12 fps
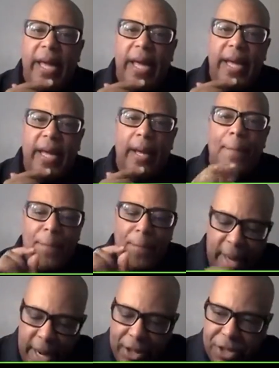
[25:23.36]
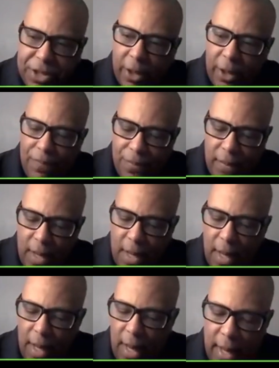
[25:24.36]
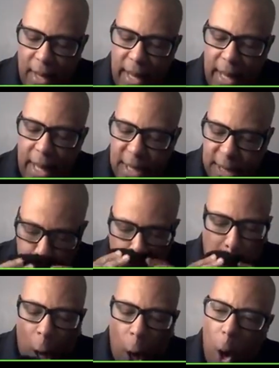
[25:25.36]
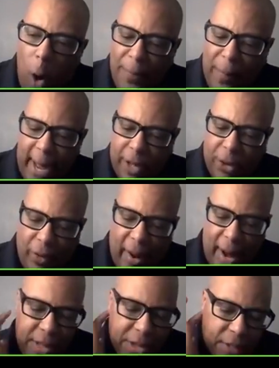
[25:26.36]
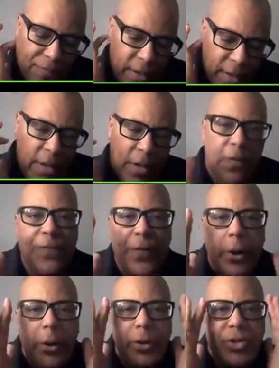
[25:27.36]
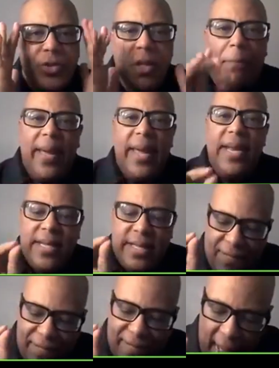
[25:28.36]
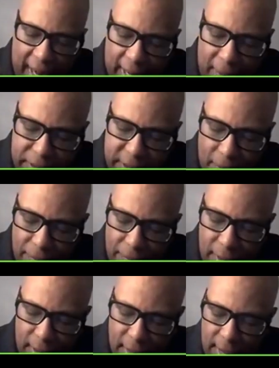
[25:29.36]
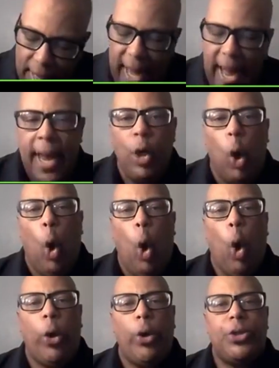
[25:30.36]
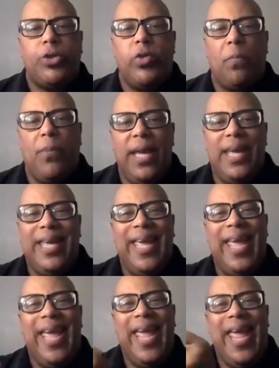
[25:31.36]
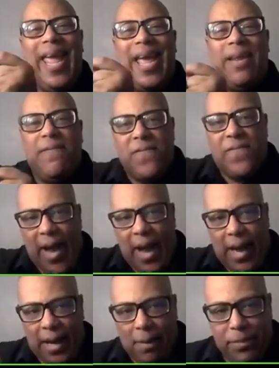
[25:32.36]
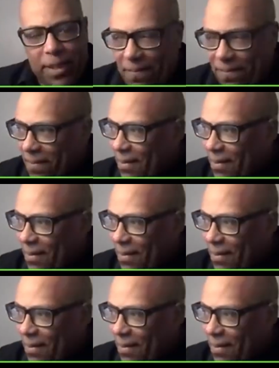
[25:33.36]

the minister is called by Christ first to be developed in order to be enveloped.